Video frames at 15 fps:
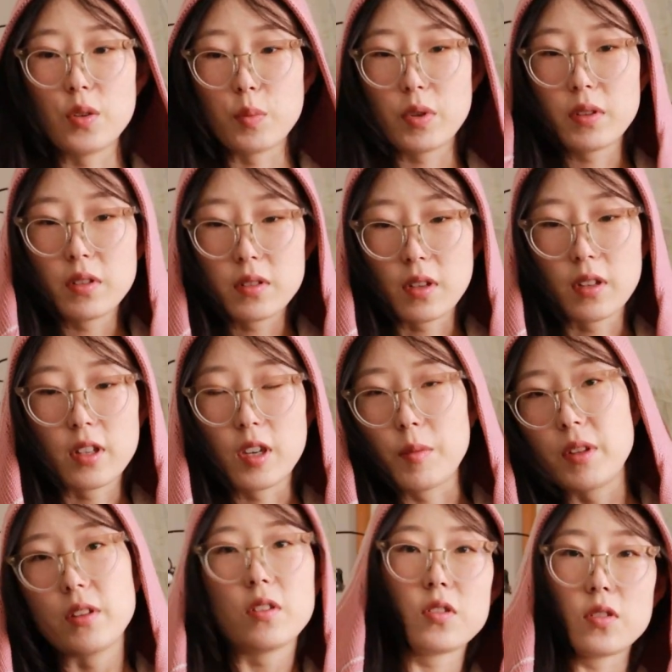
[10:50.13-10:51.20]
Put this on them
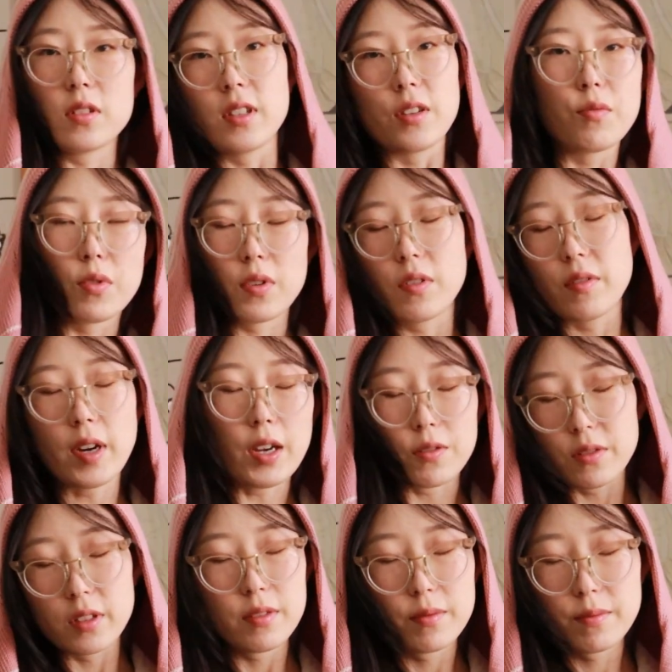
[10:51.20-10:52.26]
and they'll just like run around.